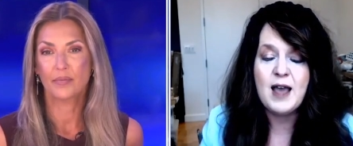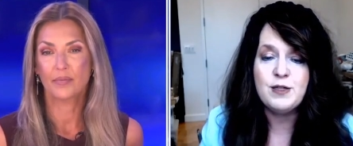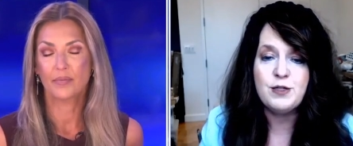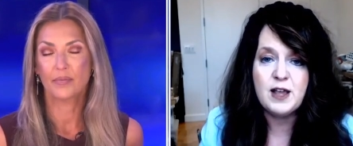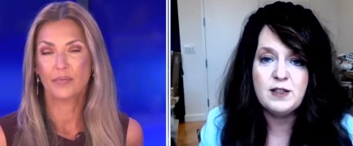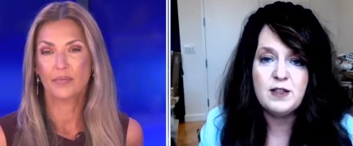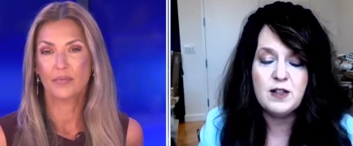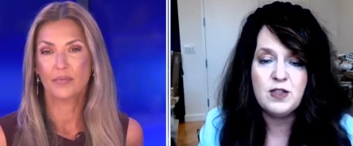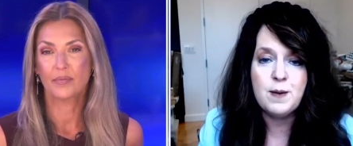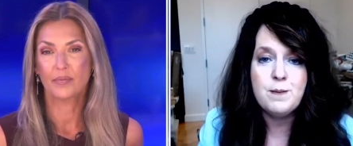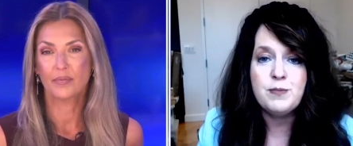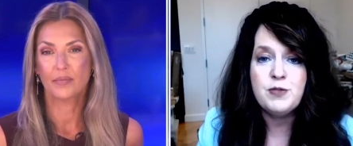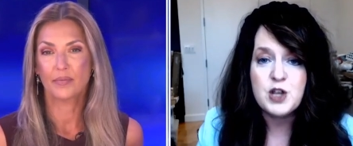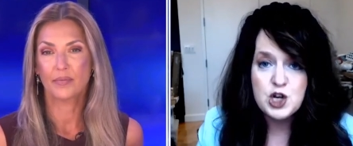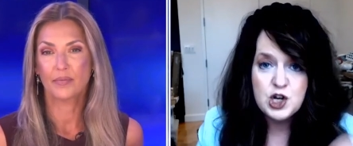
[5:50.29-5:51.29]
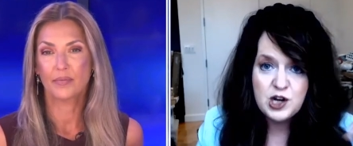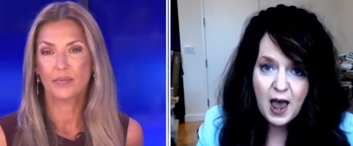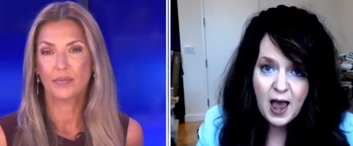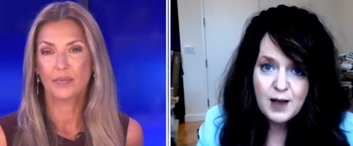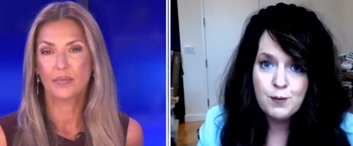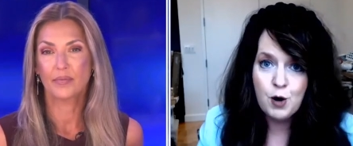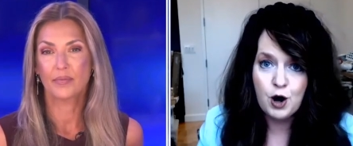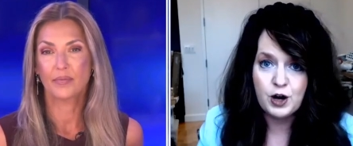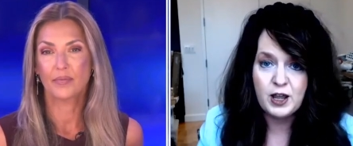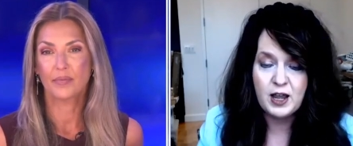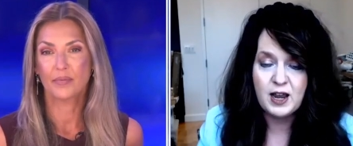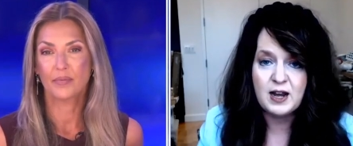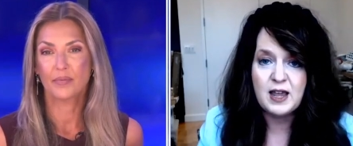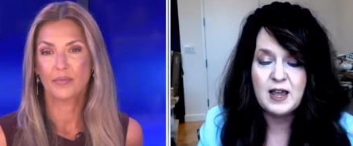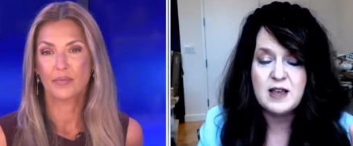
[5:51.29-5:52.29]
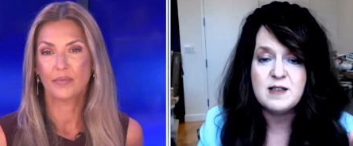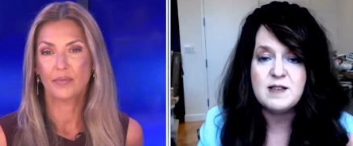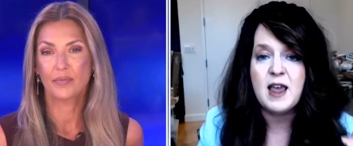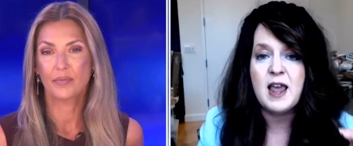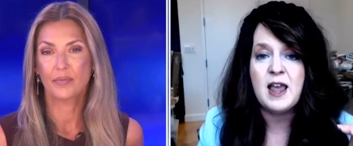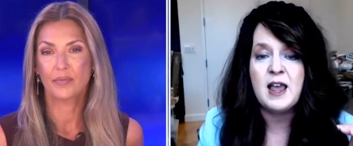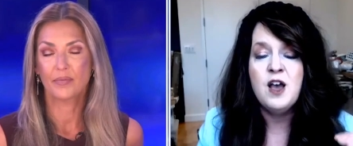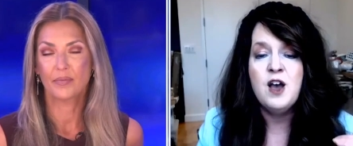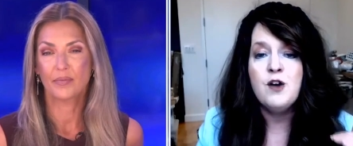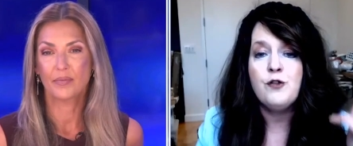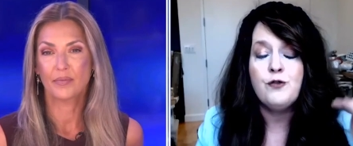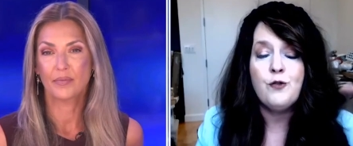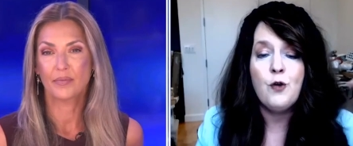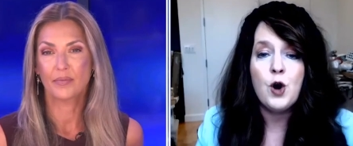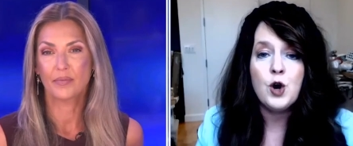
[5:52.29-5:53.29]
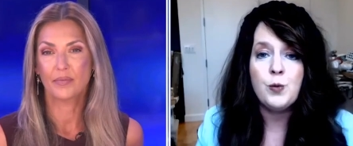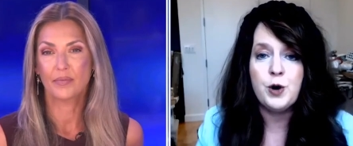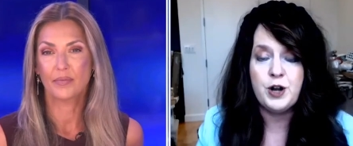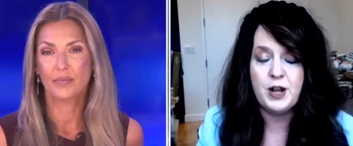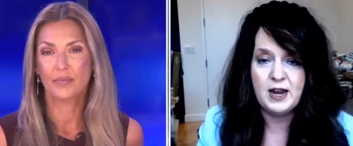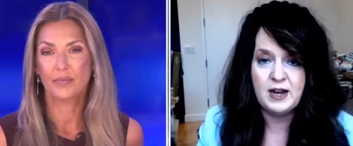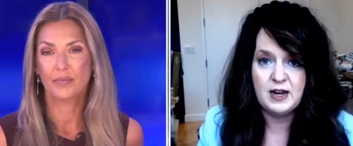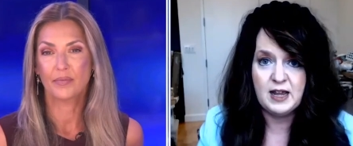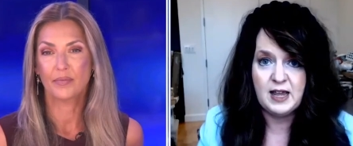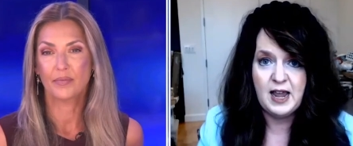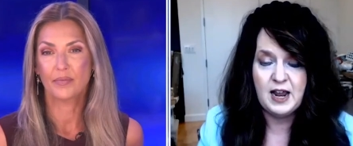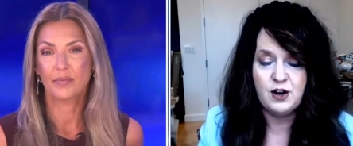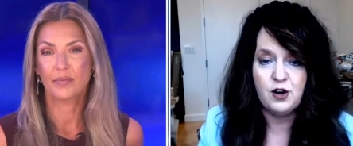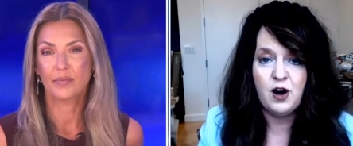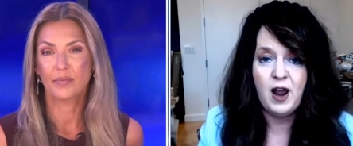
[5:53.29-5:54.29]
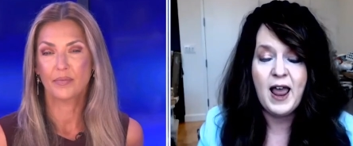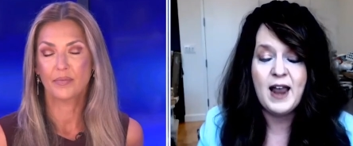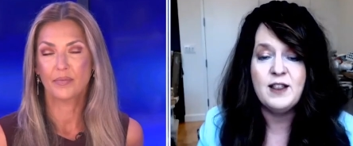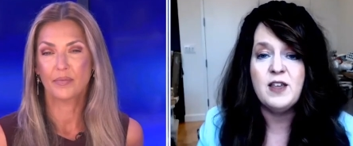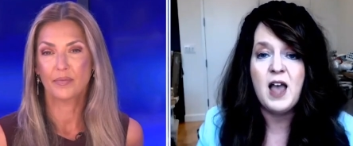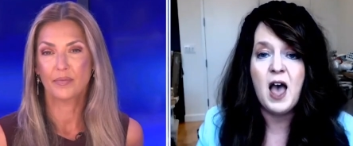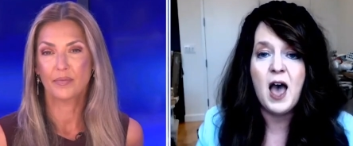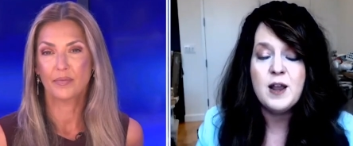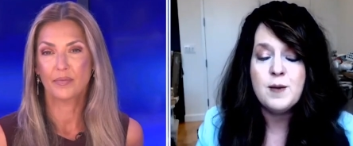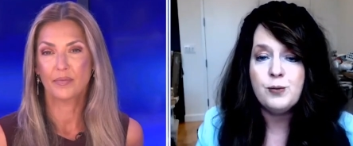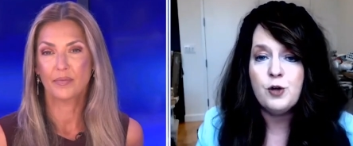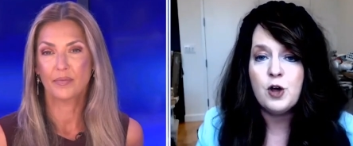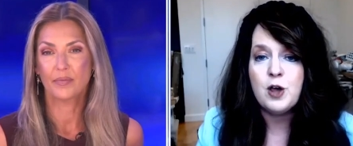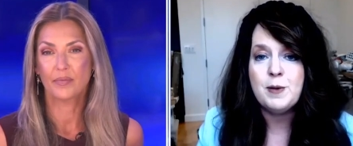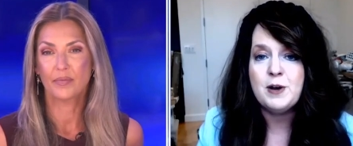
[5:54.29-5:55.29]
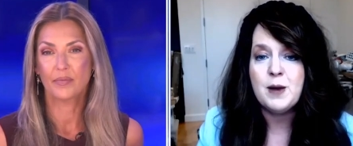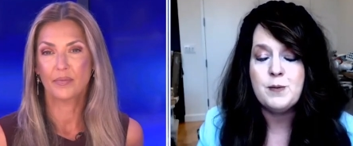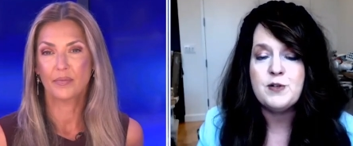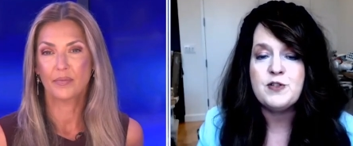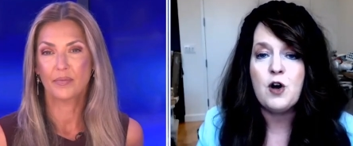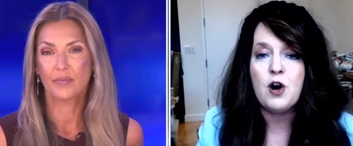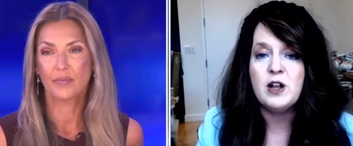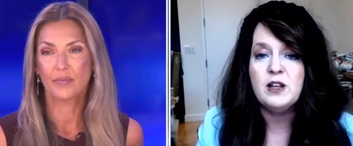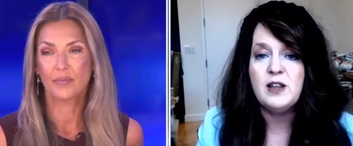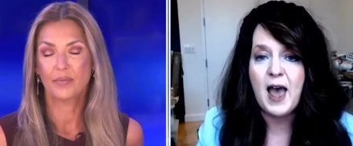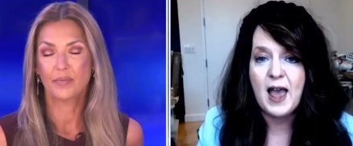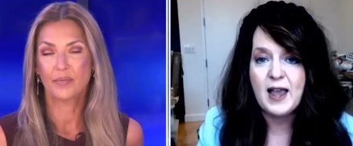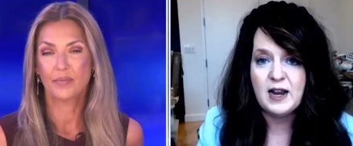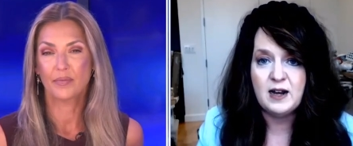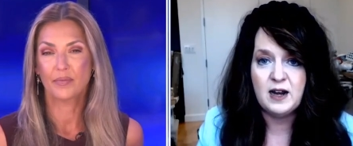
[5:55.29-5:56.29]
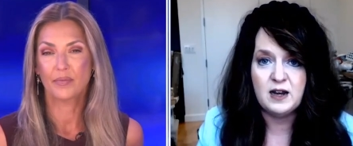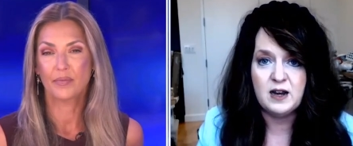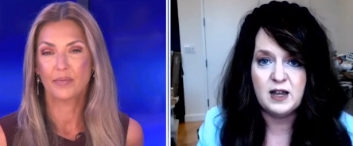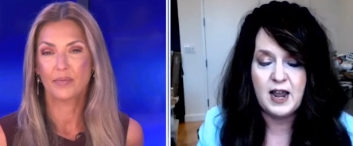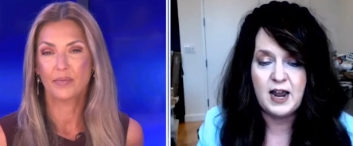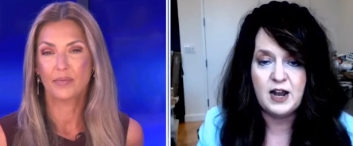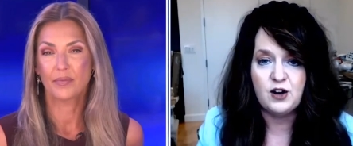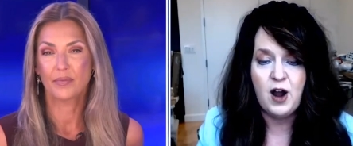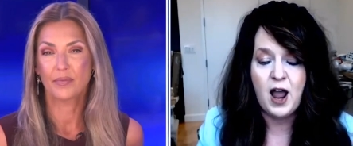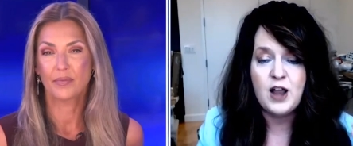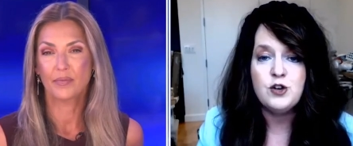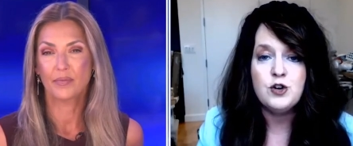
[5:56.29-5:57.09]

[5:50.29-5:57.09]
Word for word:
Speaker 1: I think that the, the stock market is a forward indicator, and the unemployment numbers are a lagging indicator.